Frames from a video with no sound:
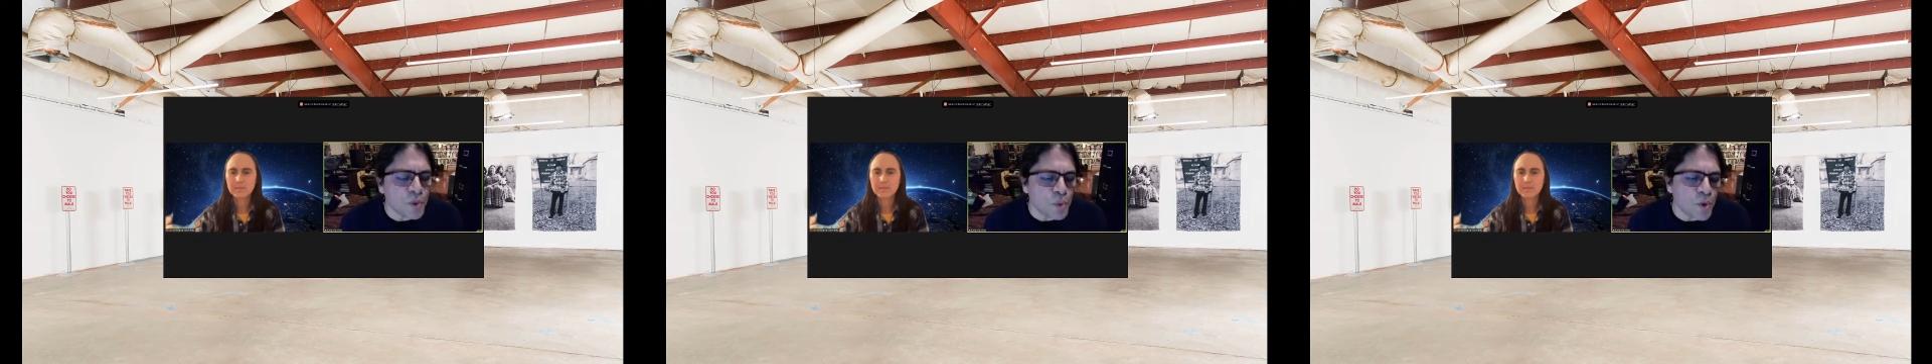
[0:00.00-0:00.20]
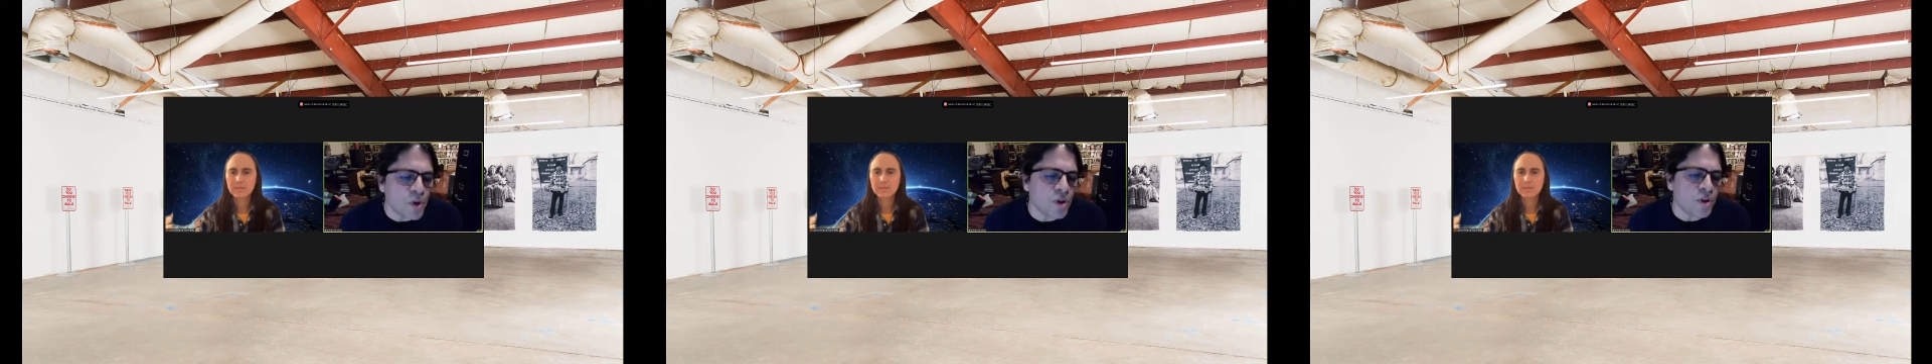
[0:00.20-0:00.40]

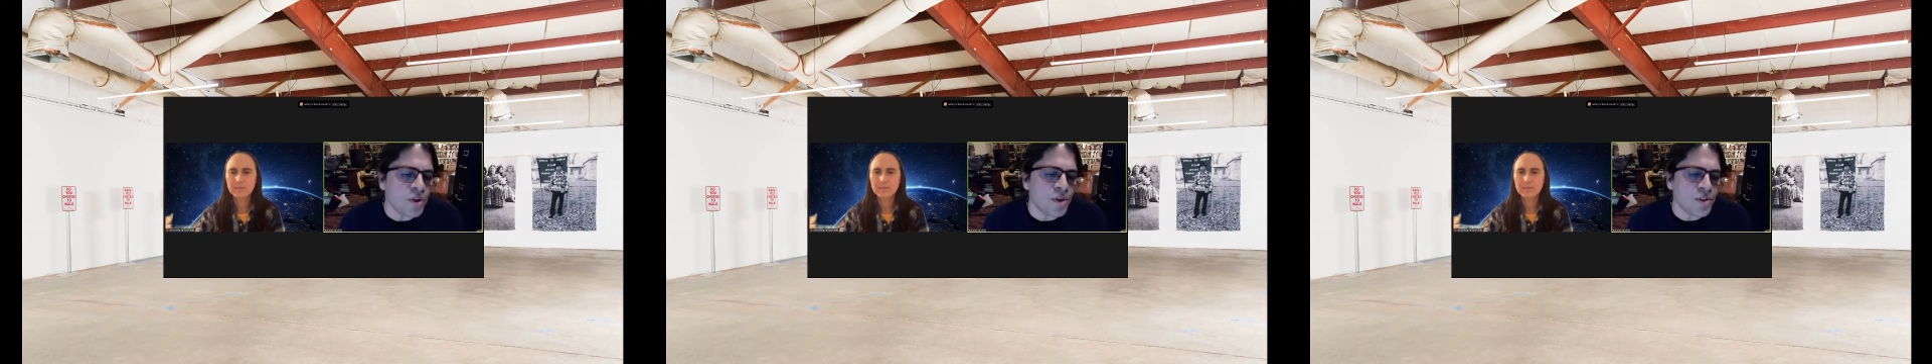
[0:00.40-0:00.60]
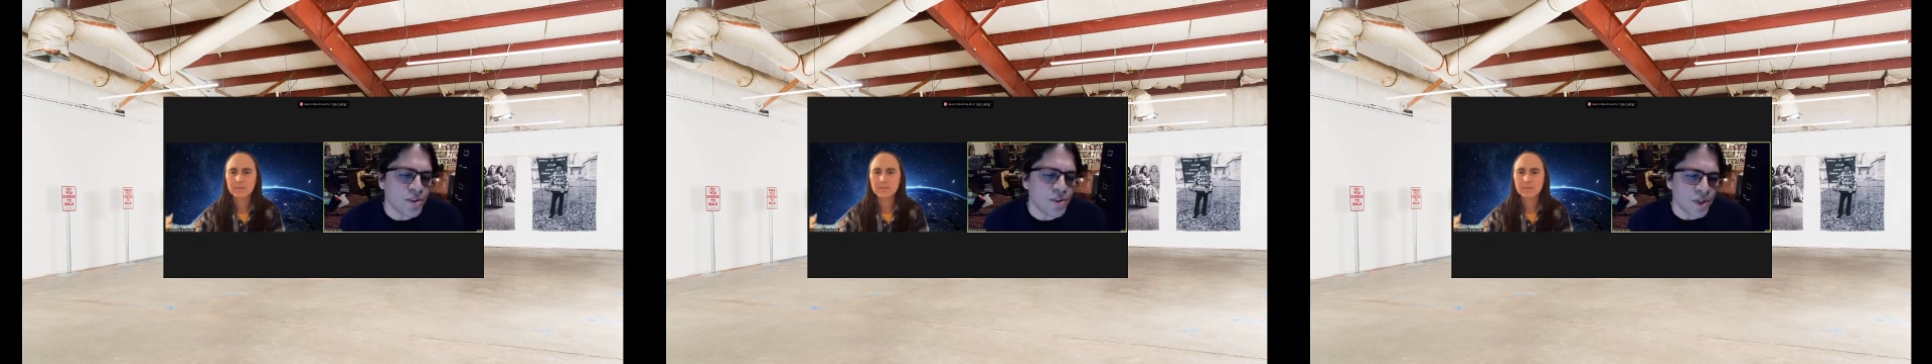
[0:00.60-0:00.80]

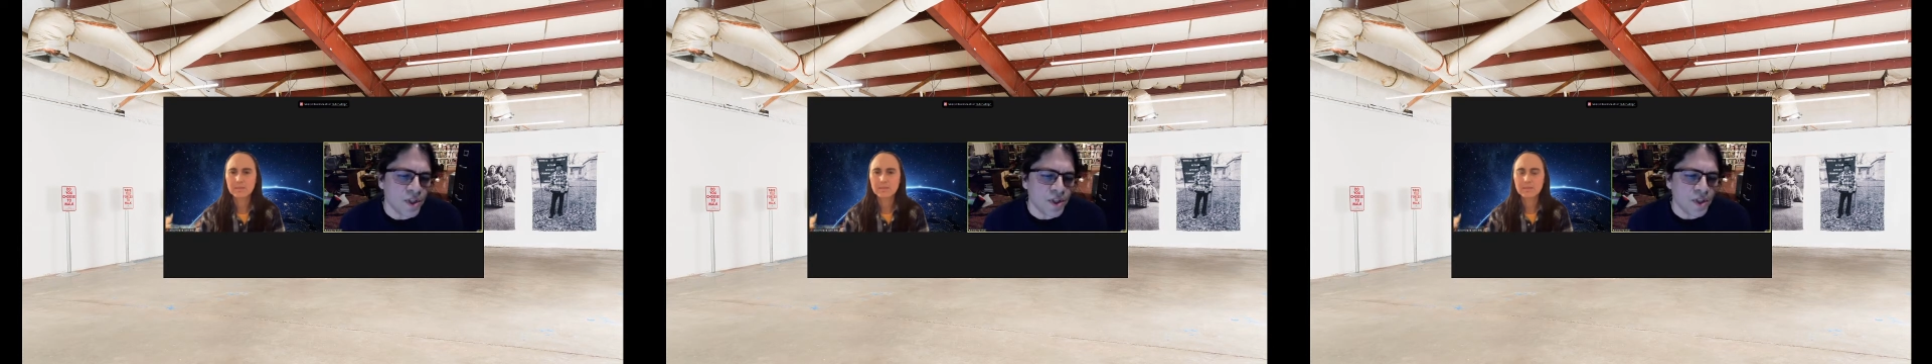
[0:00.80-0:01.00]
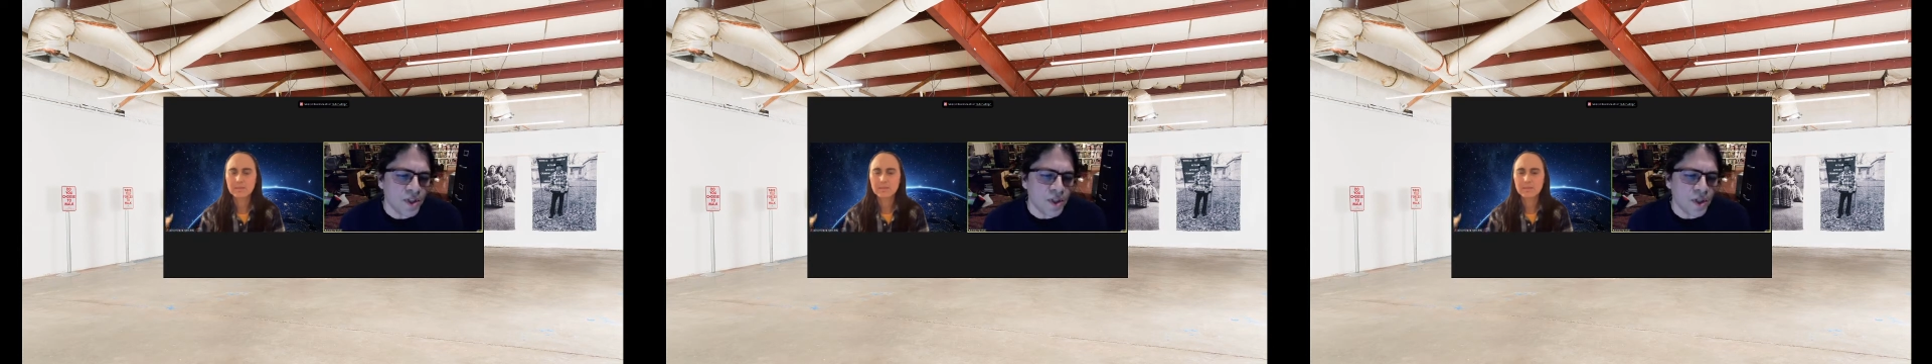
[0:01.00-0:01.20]
words,
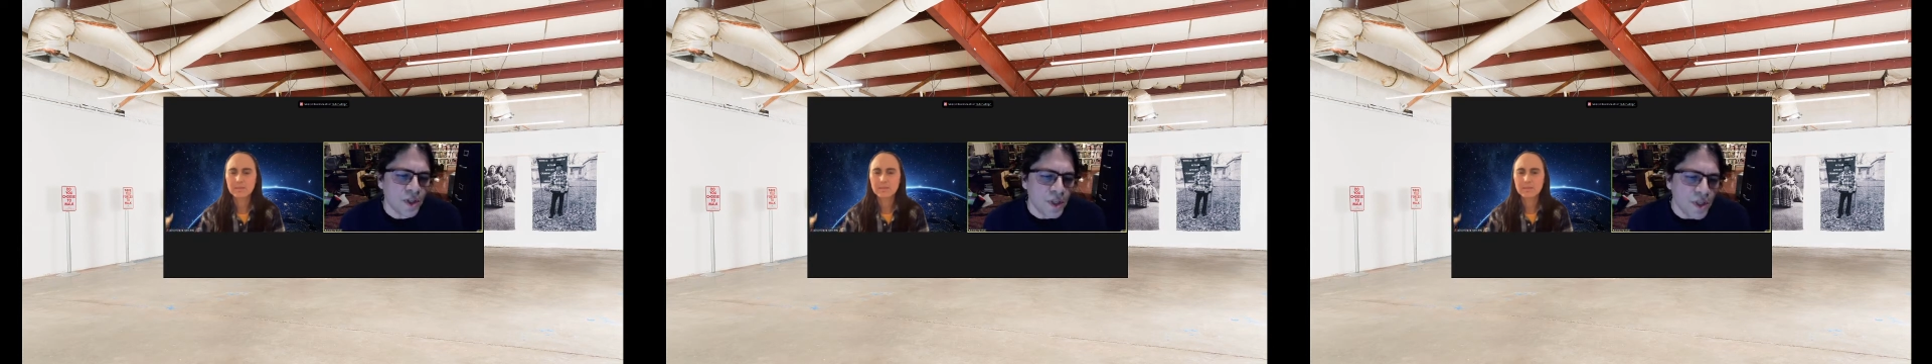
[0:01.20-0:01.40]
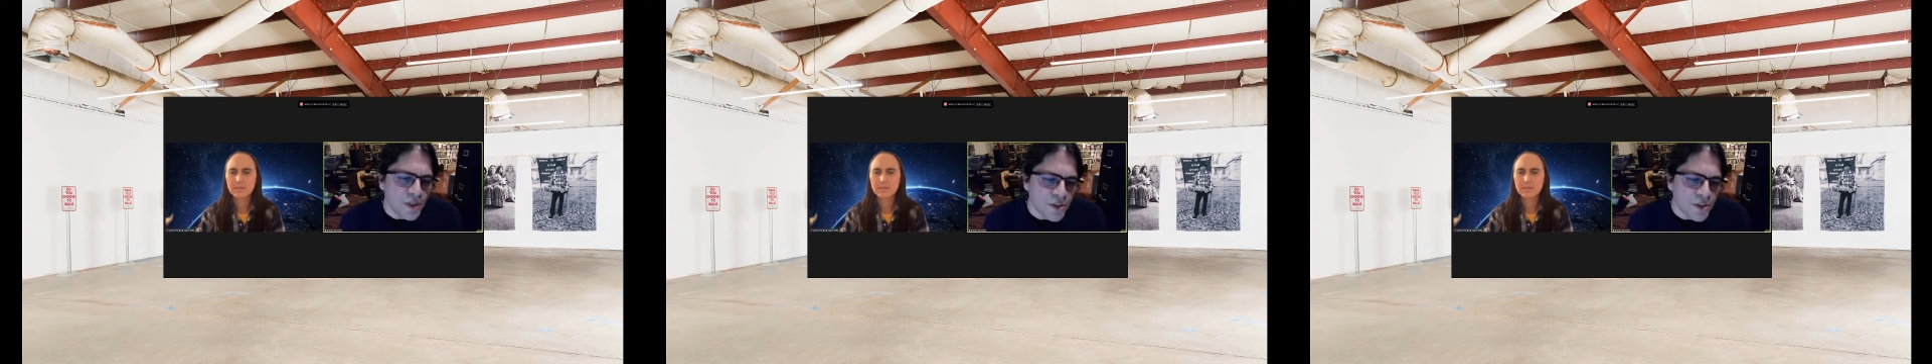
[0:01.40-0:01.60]

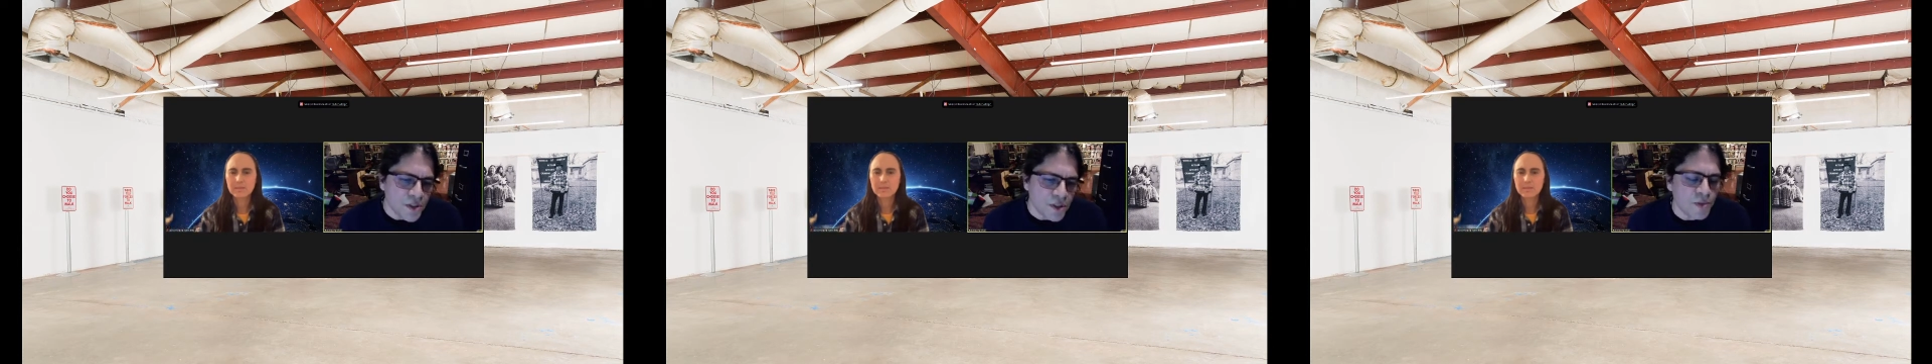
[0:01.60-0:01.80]
each of